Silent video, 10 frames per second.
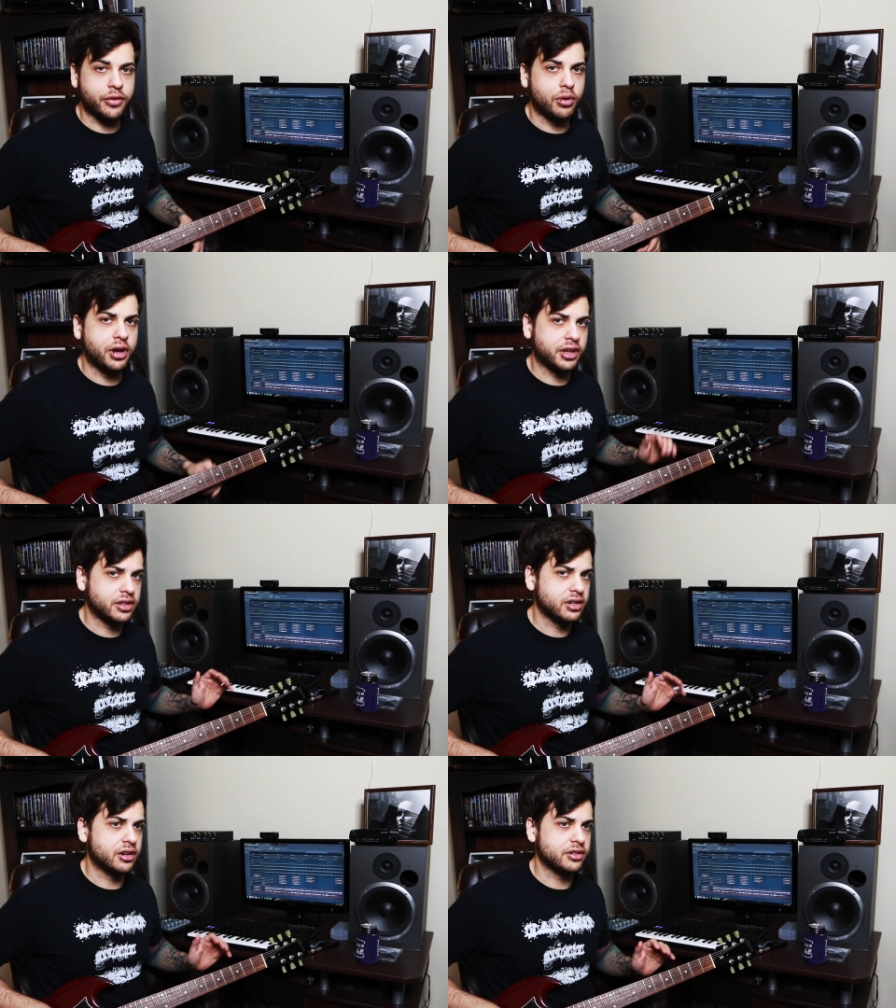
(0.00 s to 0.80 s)
For one of the
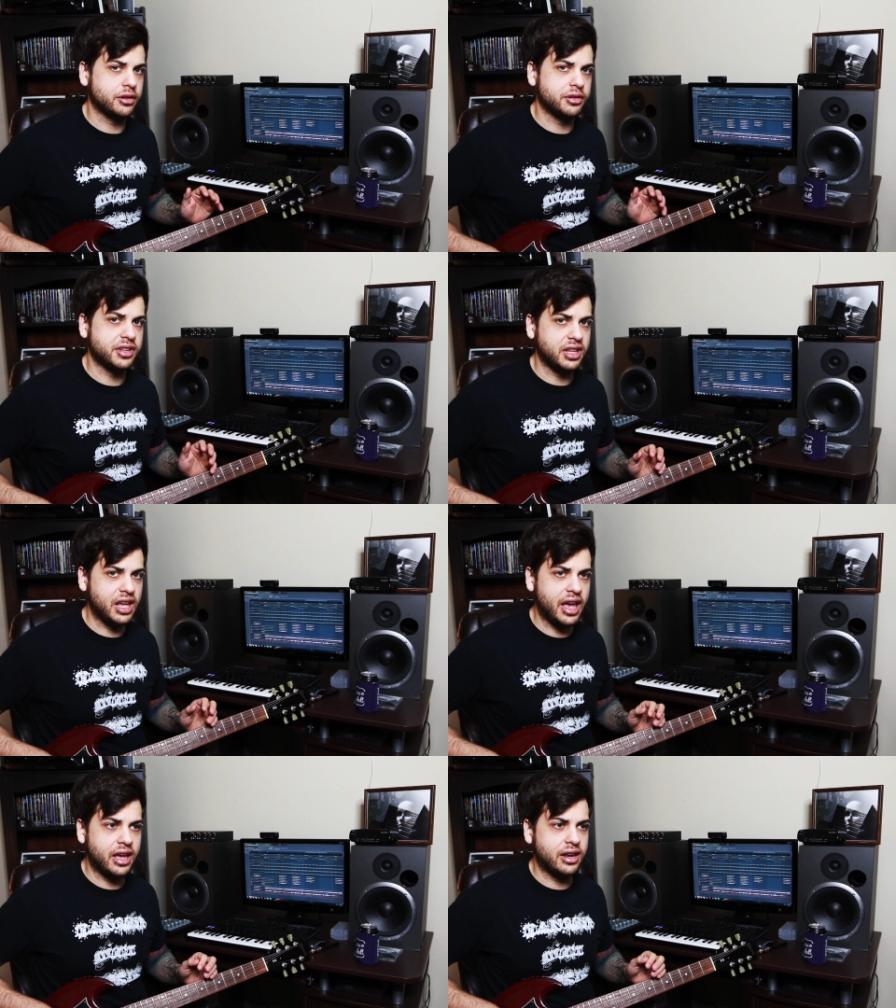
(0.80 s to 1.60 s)
guitar solos at
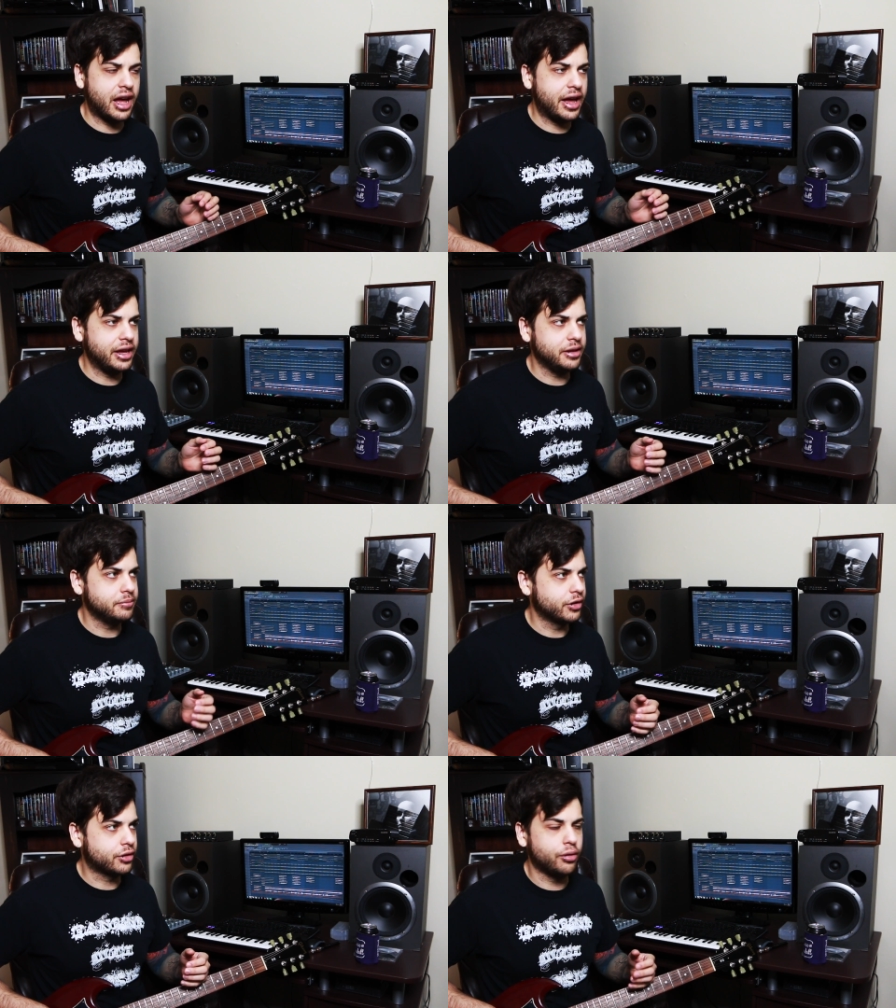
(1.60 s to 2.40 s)
the end,
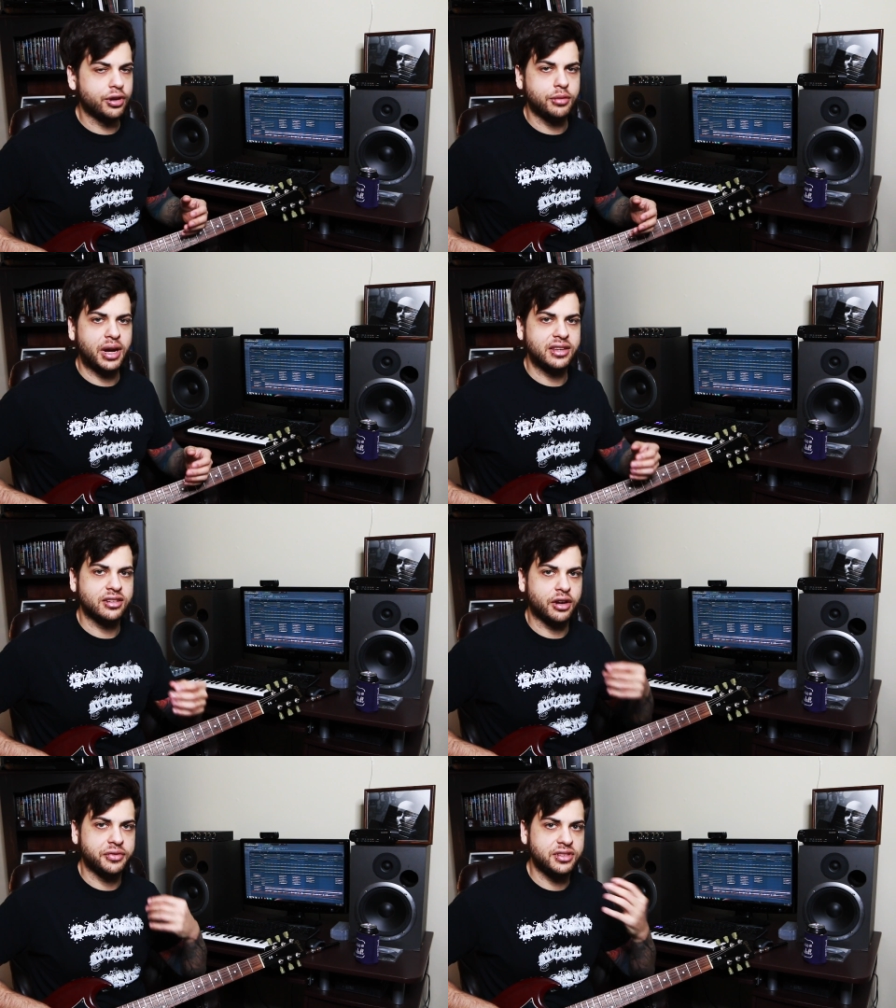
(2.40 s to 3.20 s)
I recorded
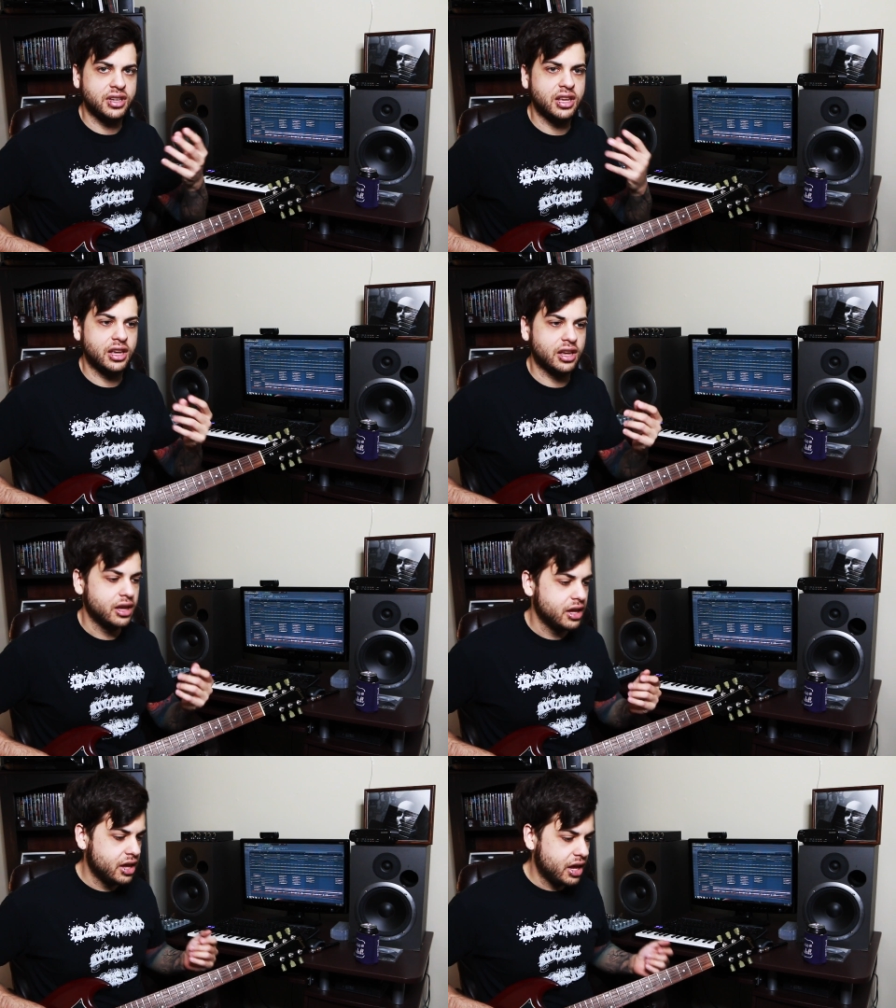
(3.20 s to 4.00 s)
myself
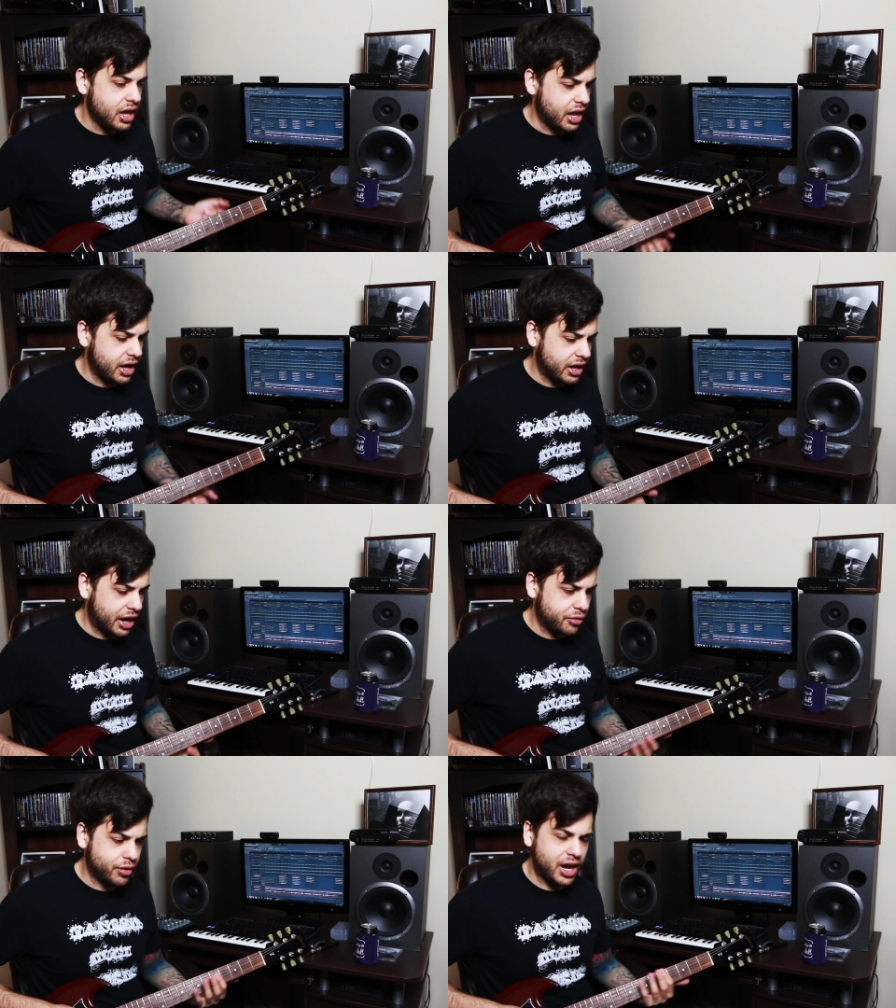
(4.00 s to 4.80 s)
singing and
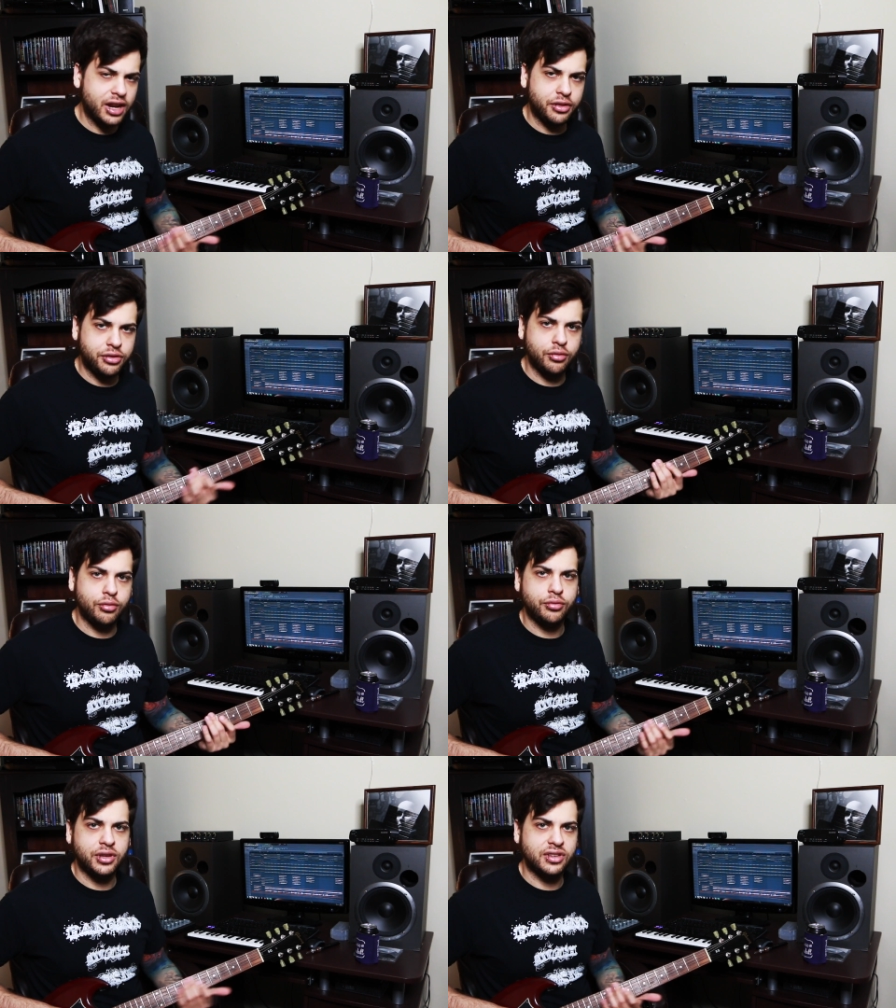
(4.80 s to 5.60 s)
I ran it
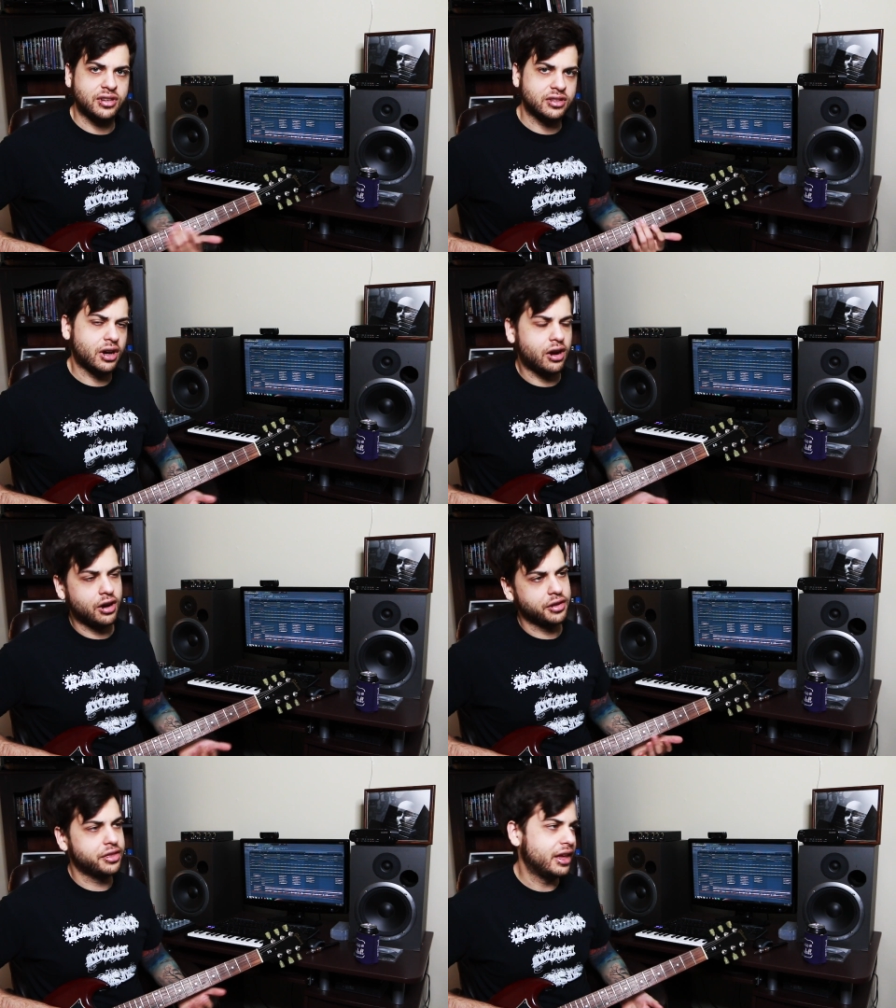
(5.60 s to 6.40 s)
through this
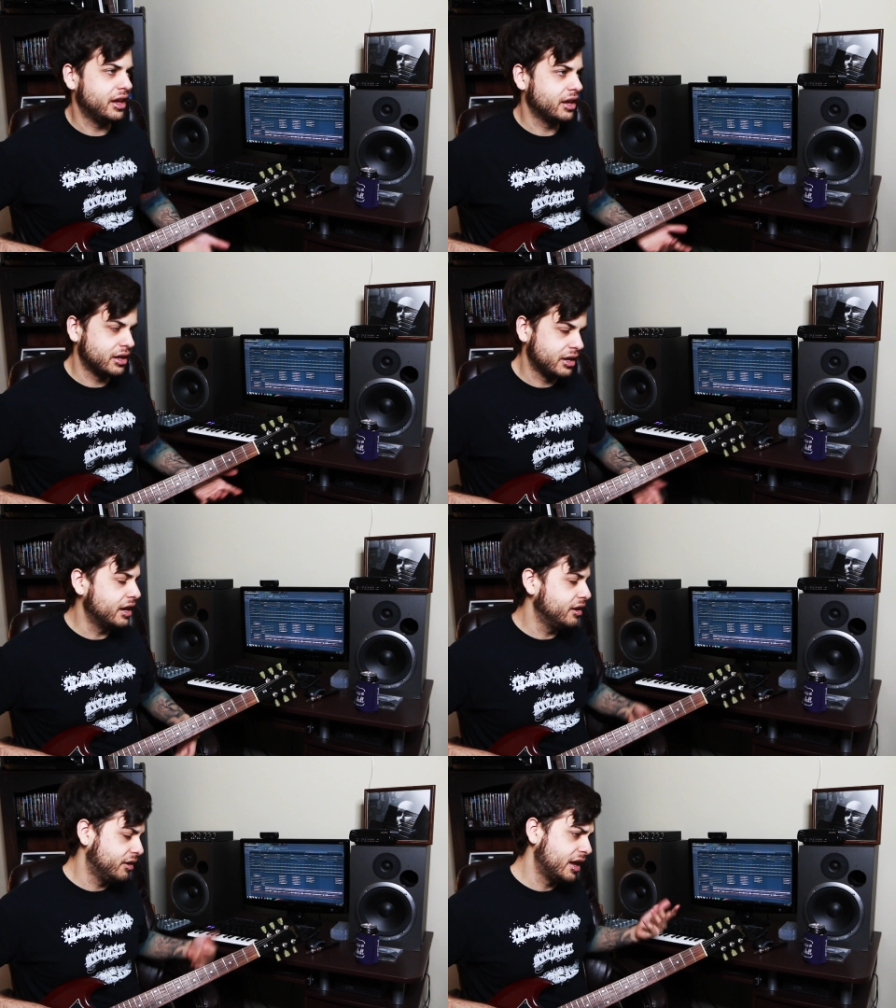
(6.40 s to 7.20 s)
guitar thing, and
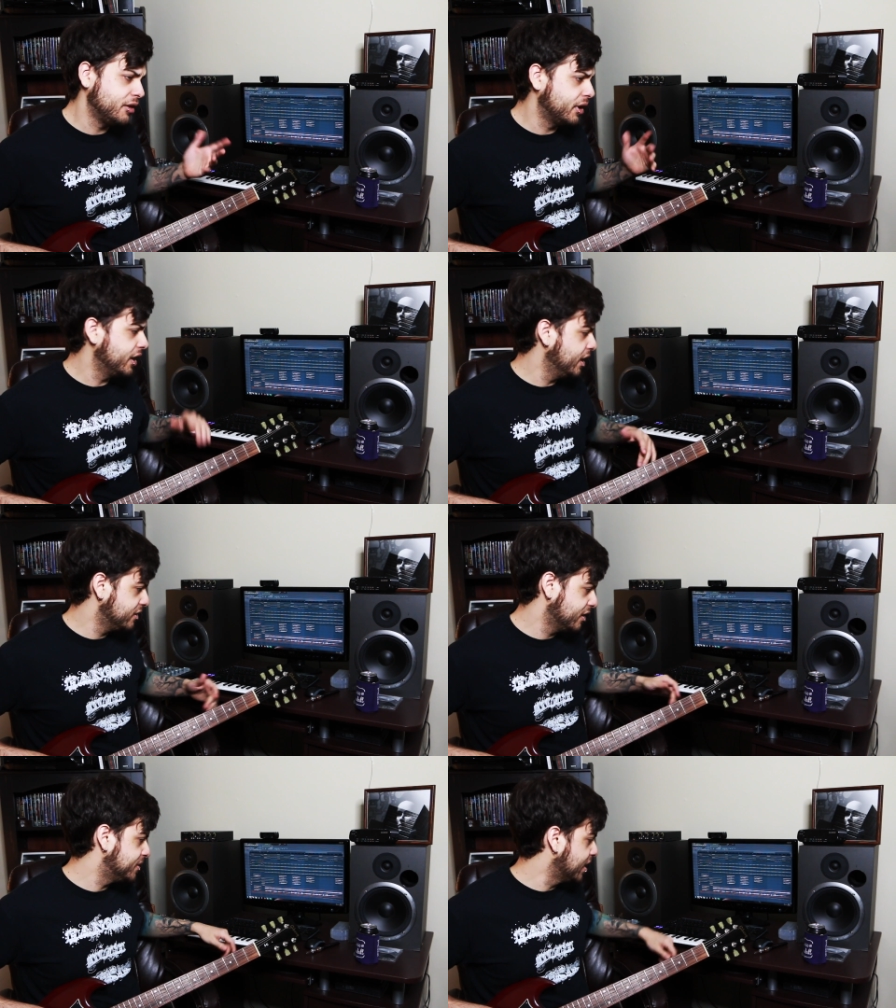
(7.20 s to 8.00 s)
anyway, it
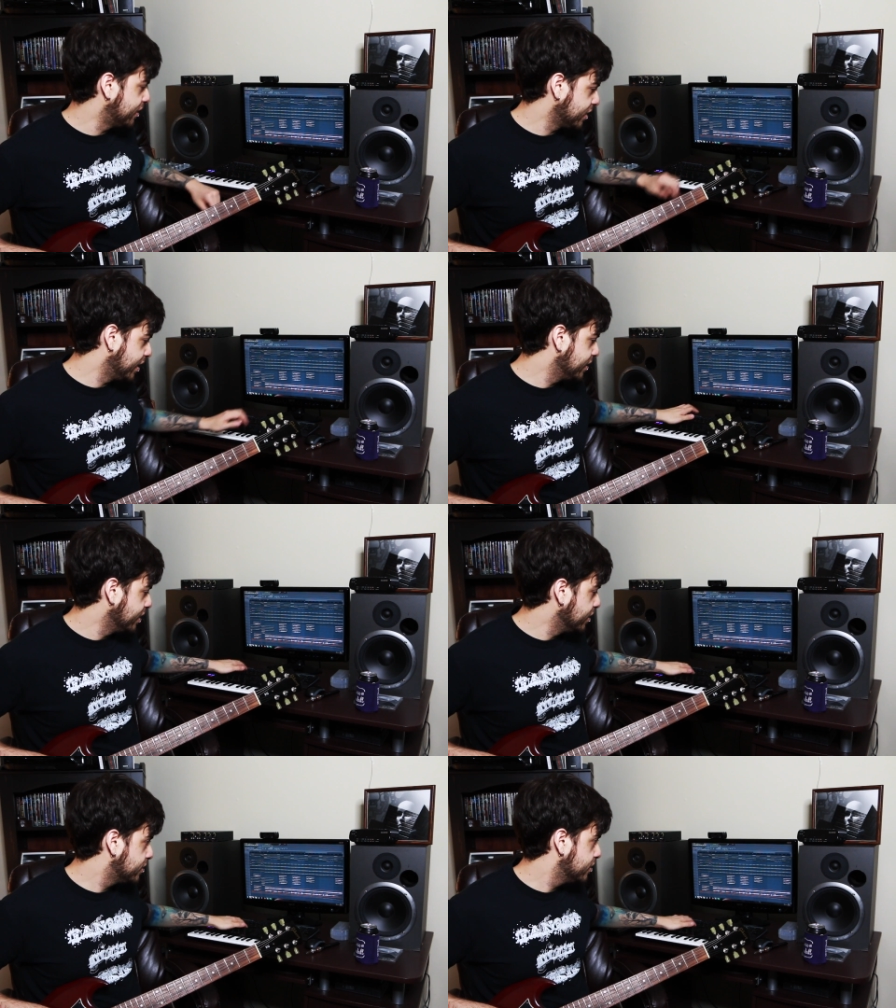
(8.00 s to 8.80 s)
ends up sounding like
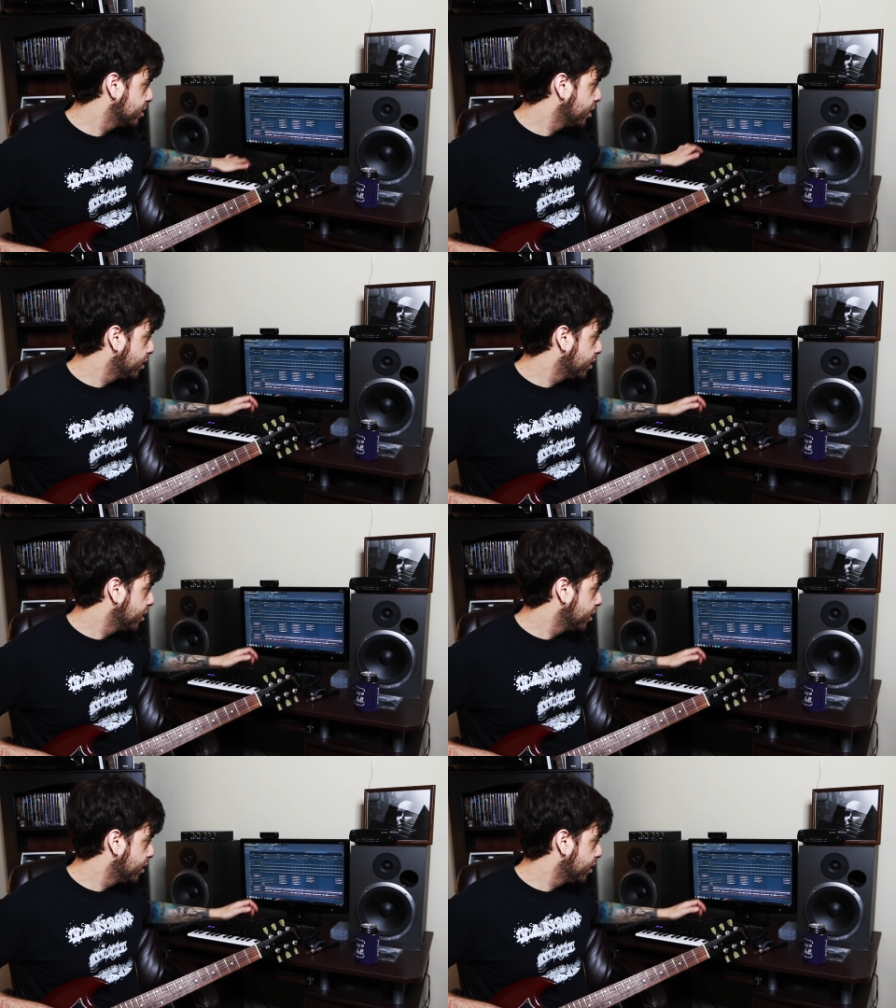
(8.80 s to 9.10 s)
this.